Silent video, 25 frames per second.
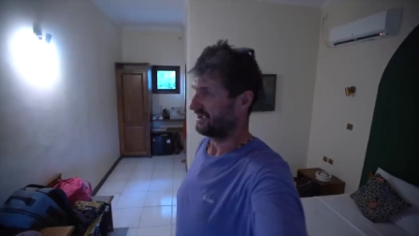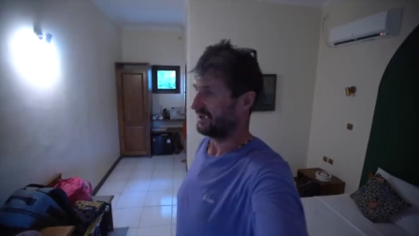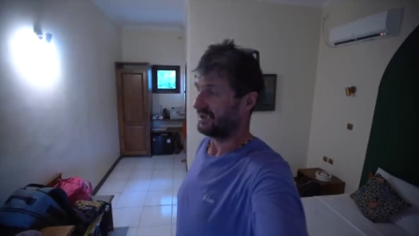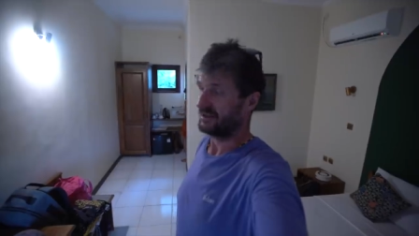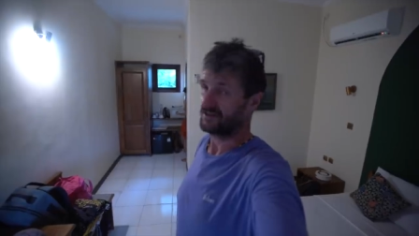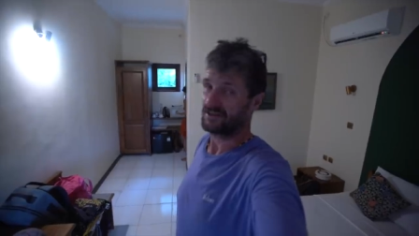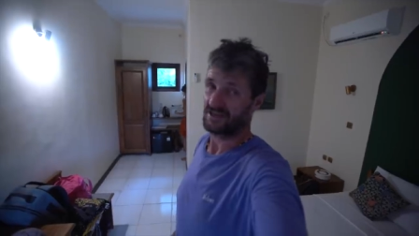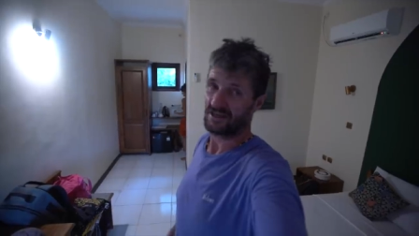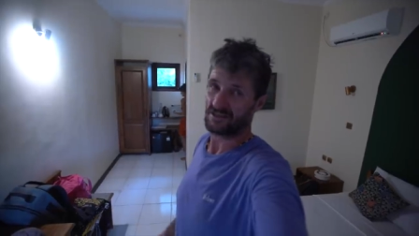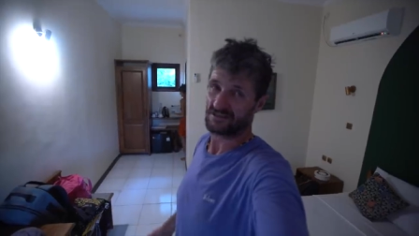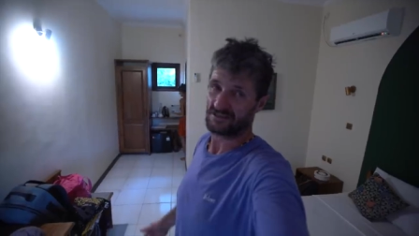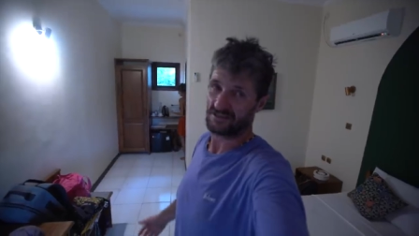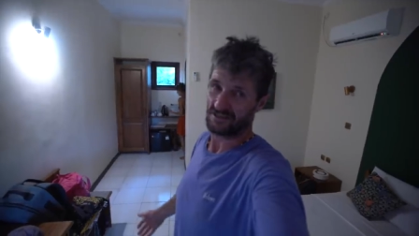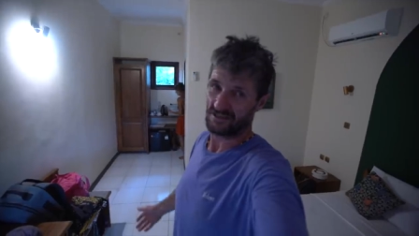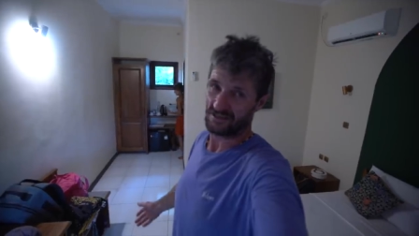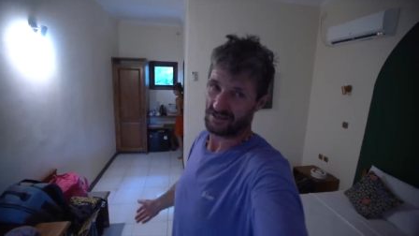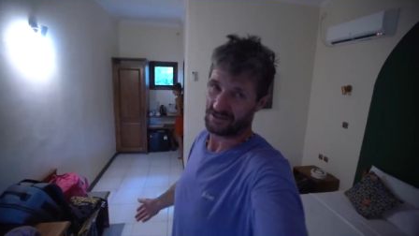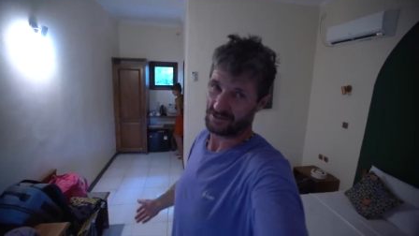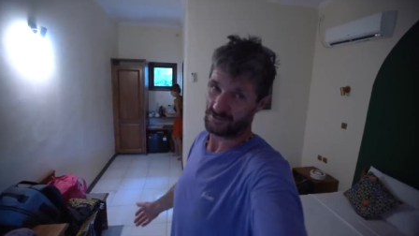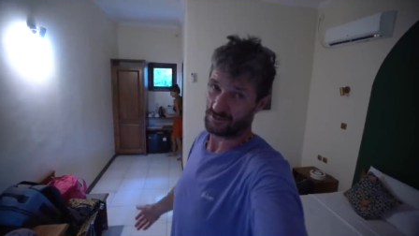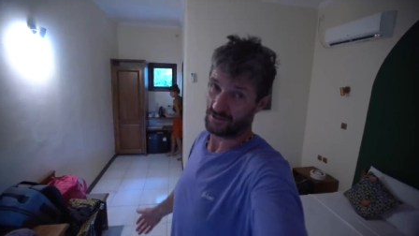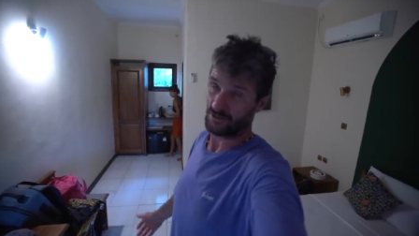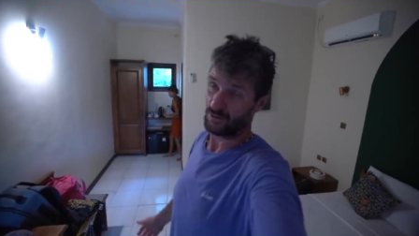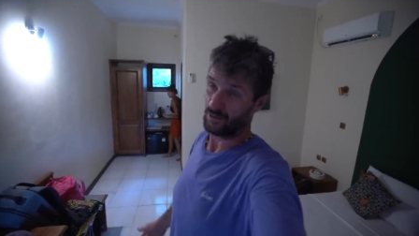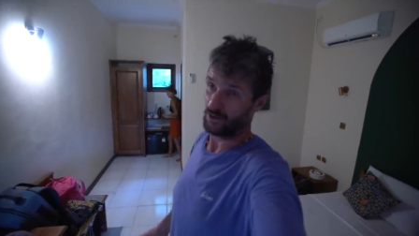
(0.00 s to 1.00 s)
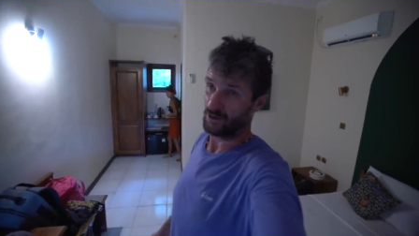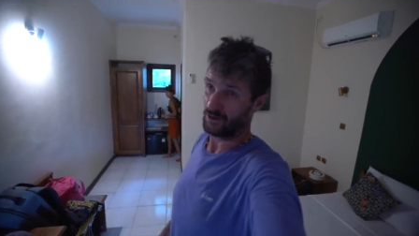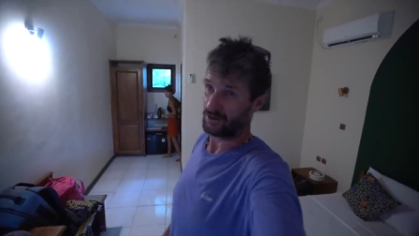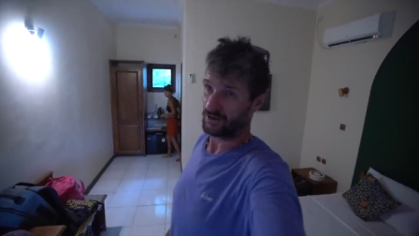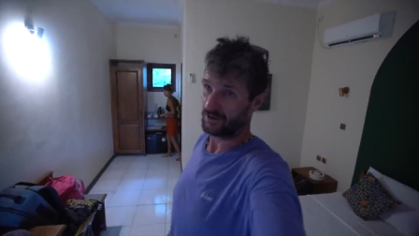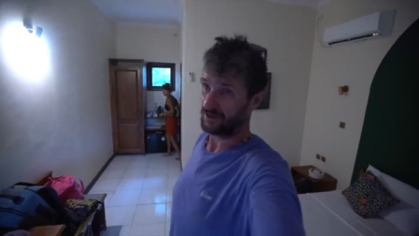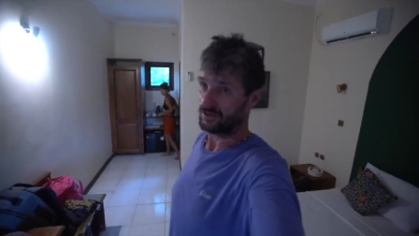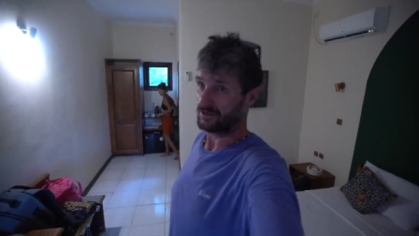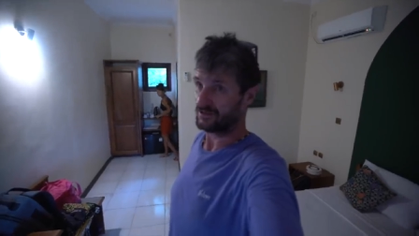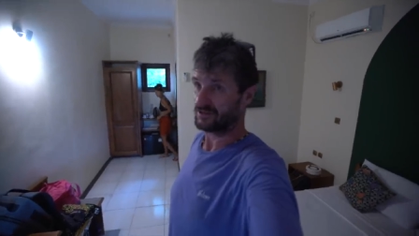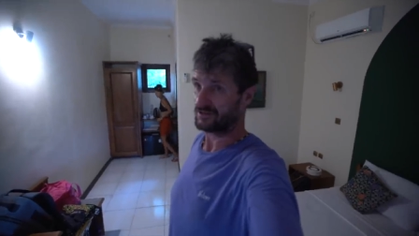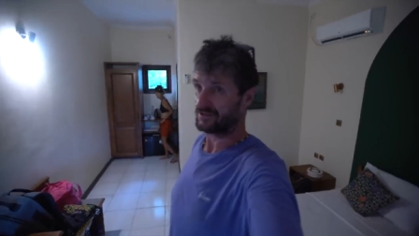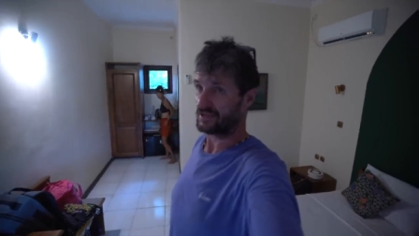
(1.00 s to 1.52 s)
and dusty because we're
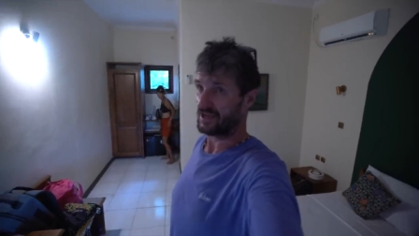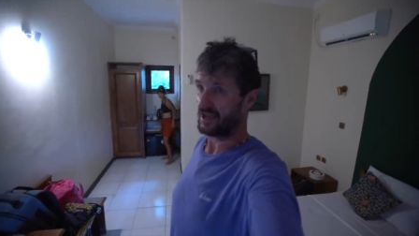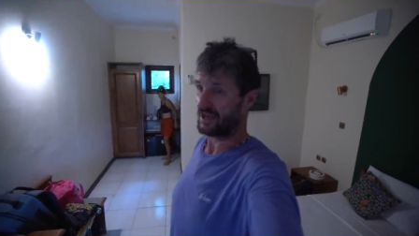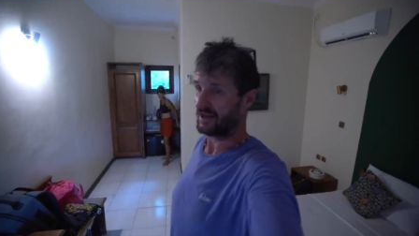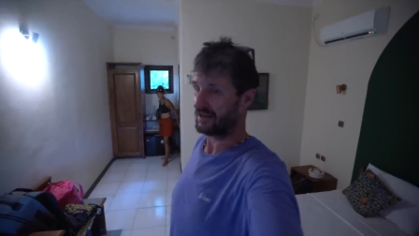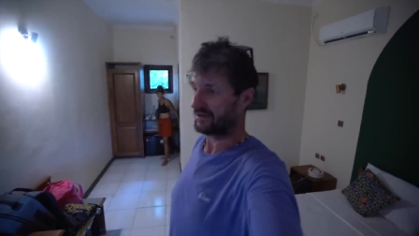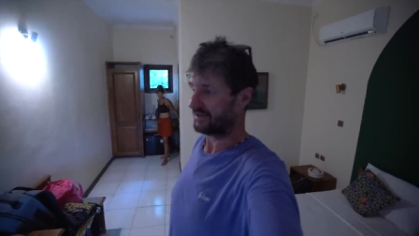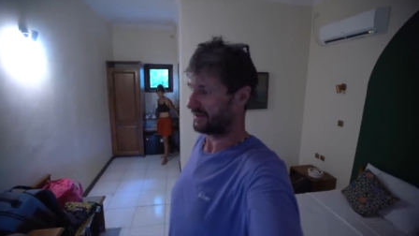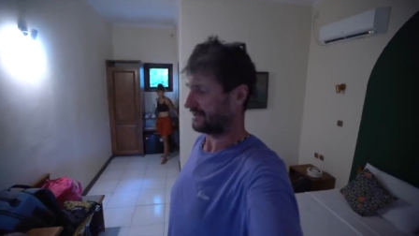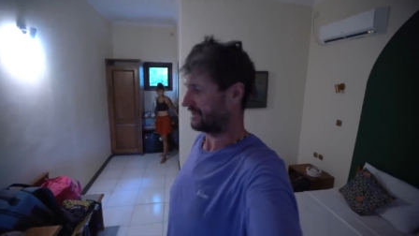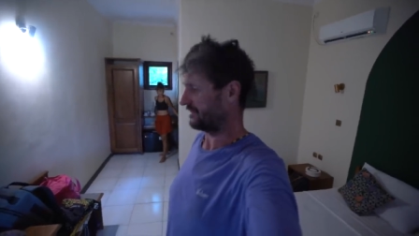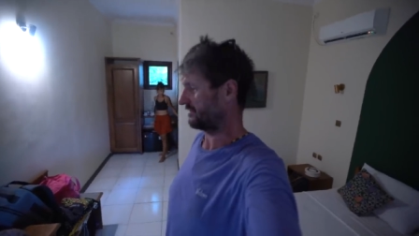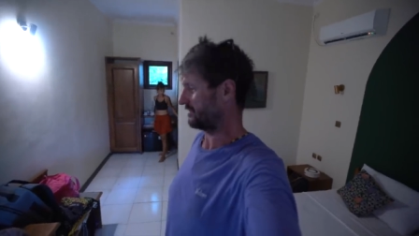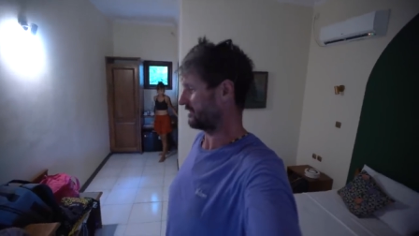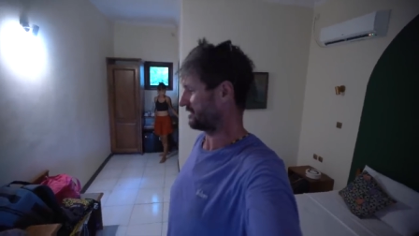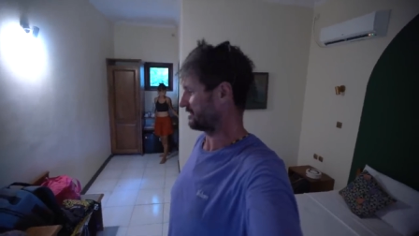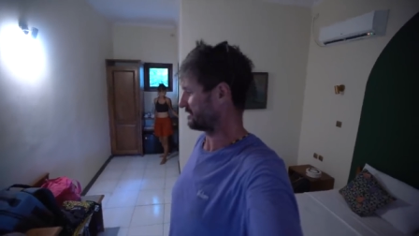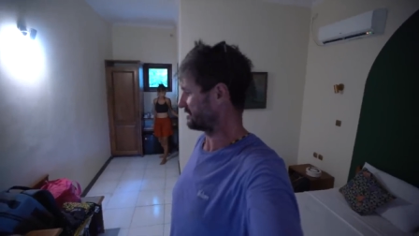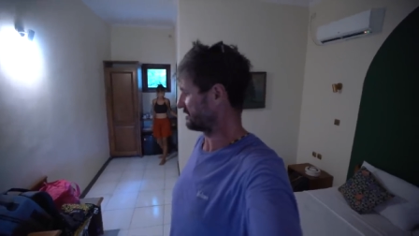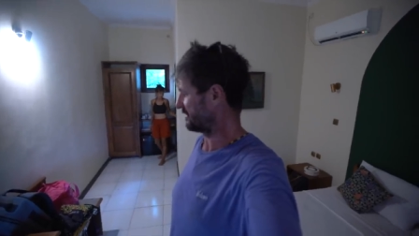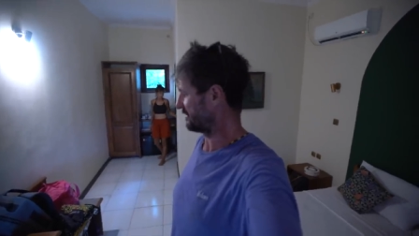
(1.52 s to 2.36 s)
working and sanding and everything.